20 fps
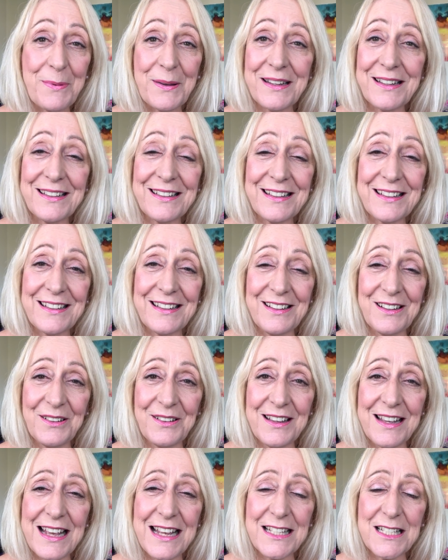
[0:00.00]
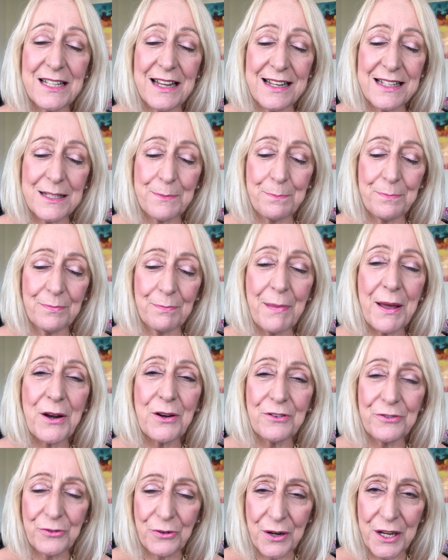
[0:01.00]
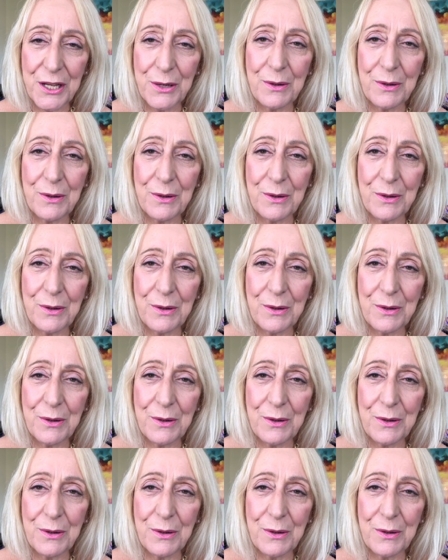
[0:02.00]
but you know it's it's better for